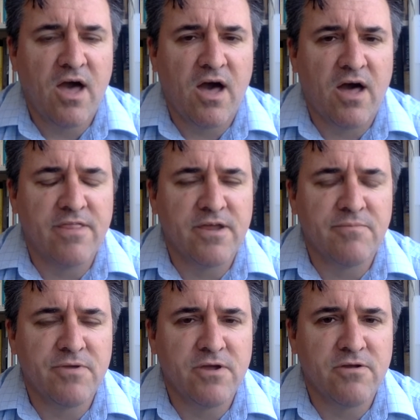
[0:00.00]
uh, that
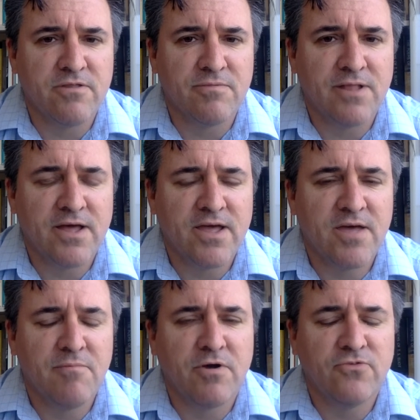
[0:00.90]
appear in the play,
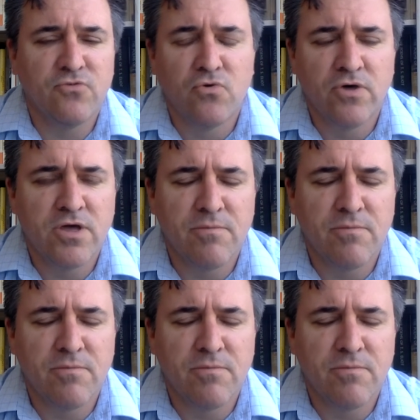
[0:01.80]
and by talking